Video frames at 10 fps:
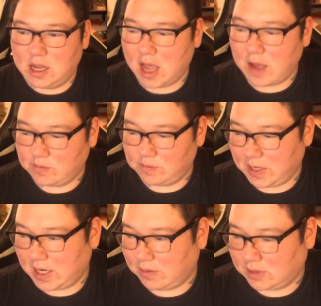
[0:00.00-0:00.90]
Haven't
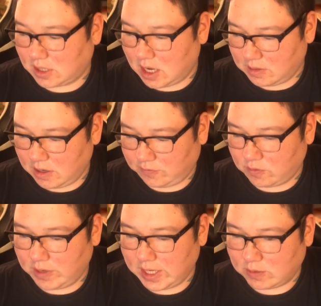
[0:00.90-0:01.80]
been able to upload
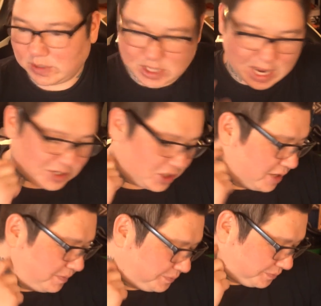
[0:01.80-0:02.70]
for a week, which
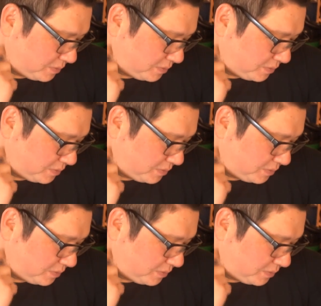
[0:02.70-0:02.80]
actually